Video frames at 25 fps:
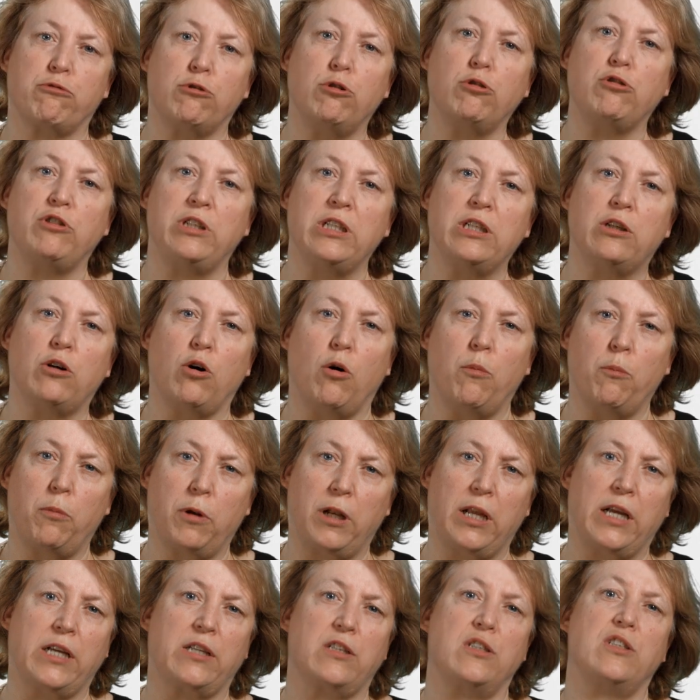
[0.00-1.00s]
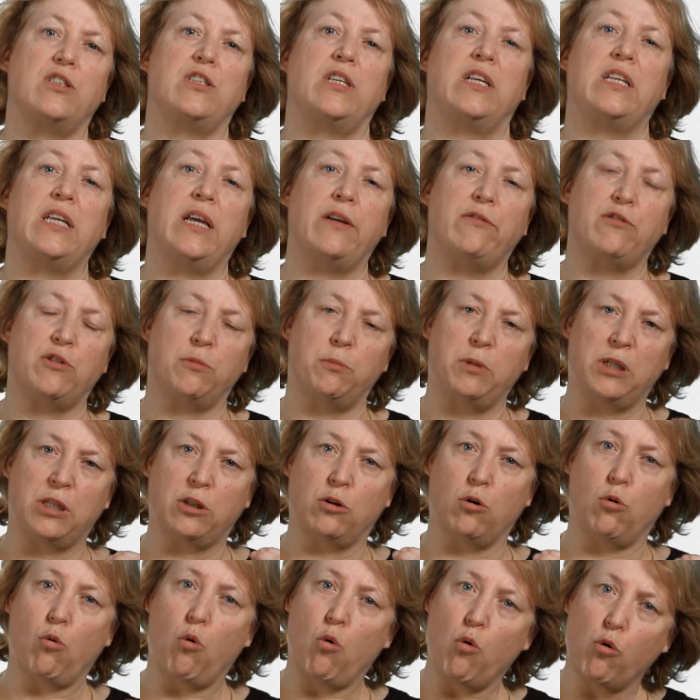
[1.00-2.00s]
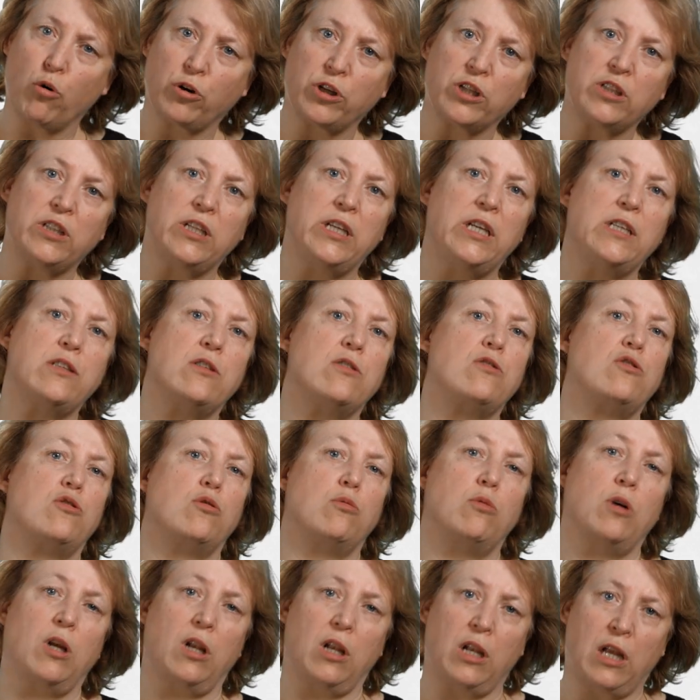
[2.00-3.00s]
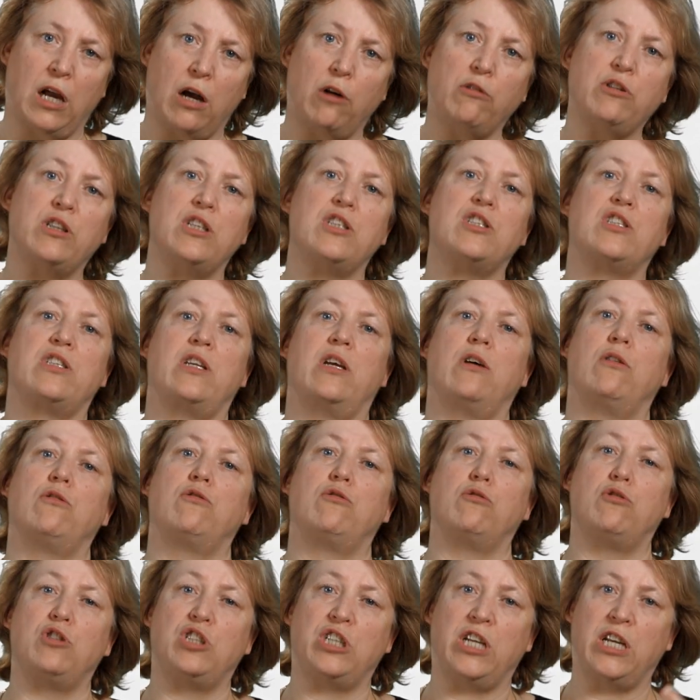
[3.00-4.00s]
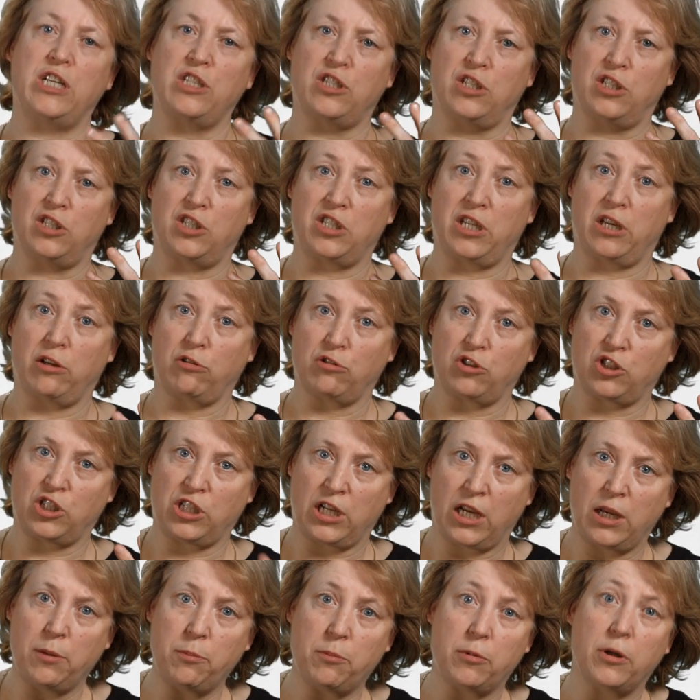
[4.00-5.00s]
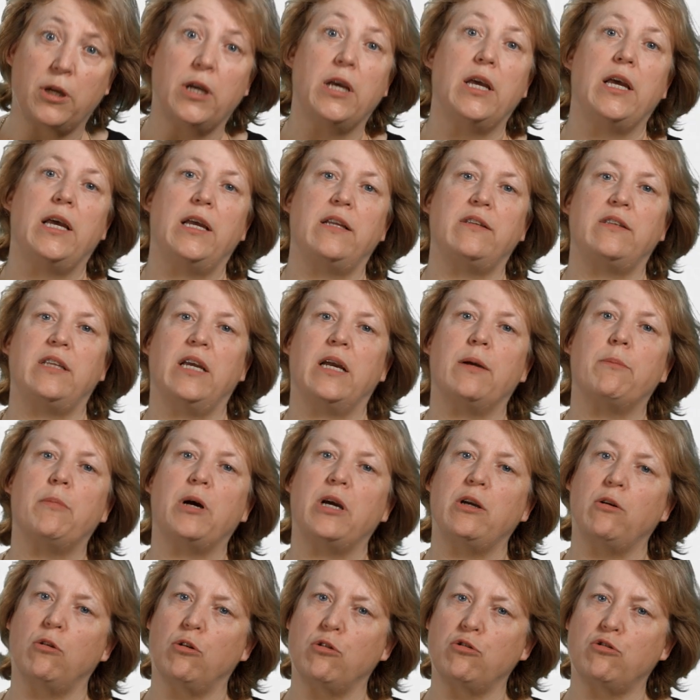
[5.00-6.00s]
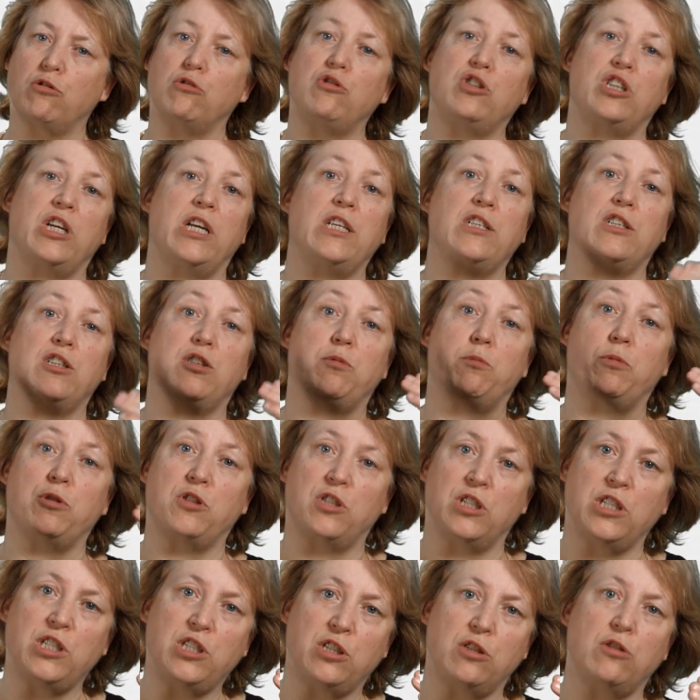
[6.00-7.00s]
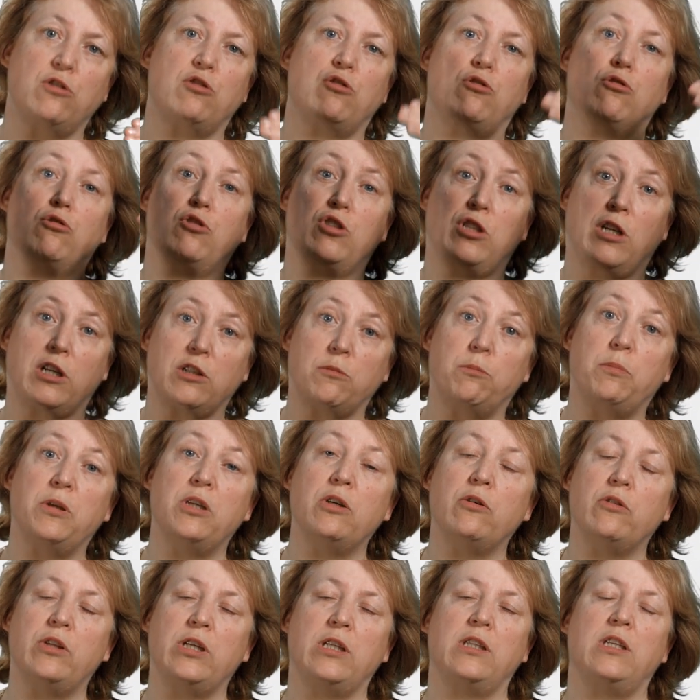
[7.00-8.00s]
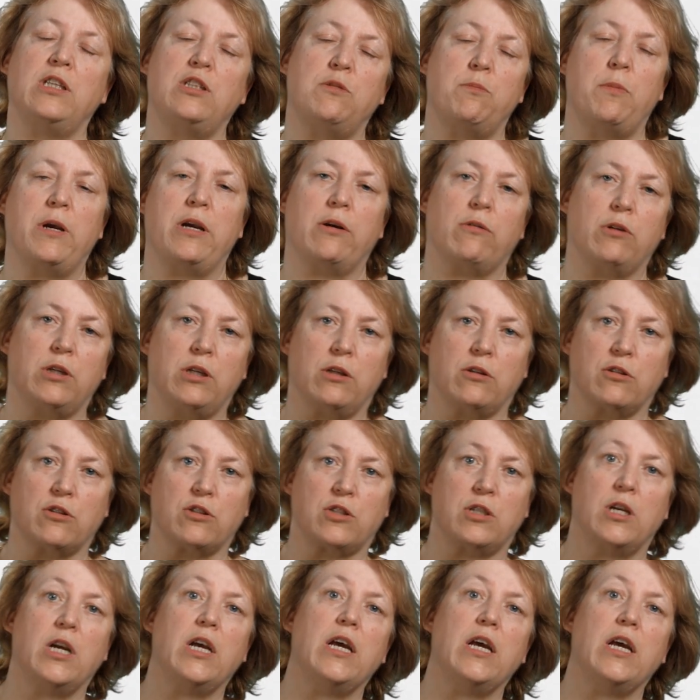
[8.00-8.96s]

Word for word: protein complexes that have to be coordinated to allow this cell to change its cell shape and thereby also change its positions to start building these barriers.